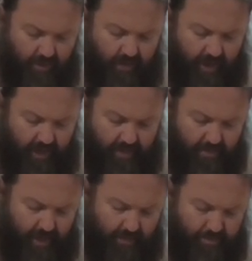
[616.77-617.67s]
raid
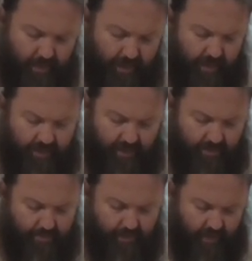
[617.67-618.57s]
and pillage
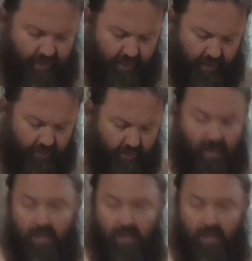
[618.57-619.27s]
and plunder.